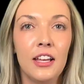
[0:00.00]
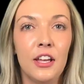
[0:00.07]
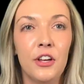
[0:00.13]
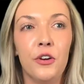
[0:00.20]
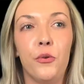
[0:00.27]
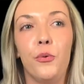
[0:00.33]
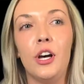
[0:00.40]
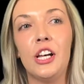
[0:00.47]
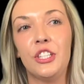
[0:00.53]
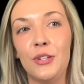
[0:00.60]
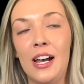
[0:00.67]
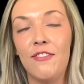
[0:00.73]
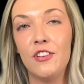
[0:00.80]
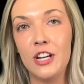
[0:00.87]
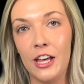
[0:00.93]
We also
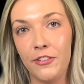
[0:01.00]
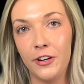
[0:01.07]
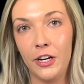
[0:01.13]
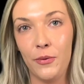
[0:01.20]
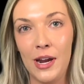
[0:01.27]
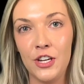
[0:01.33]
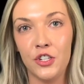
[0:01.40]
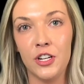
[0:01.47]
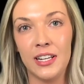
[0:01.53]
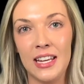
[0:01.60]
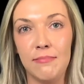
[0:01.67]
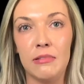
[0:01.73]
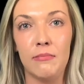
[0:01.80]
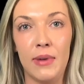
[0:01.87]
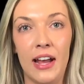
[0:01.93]
have another equation to keep
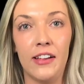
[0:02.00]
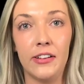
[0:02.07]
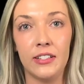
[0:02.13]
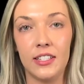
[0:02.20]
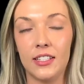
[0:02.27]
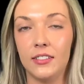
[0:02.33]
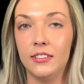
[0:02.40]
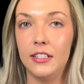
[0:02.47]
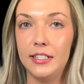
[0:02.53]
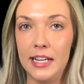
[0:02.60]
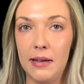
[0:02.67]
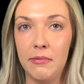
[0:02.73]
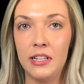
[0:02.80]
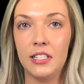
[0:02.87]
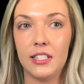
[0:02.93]
in balance.
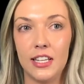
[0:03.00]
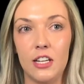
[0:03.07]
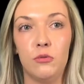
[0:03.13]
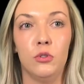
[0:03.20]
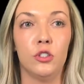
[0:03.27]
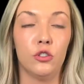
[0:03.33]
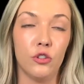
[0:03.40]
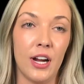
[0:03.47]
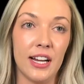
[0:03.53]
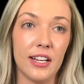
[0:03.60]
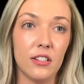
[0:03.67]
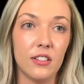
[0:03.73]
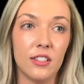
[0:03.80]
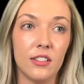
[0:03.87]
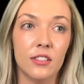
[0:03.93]
Debits equals
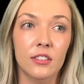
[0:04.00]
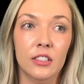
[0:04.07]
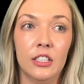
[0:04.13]
credits.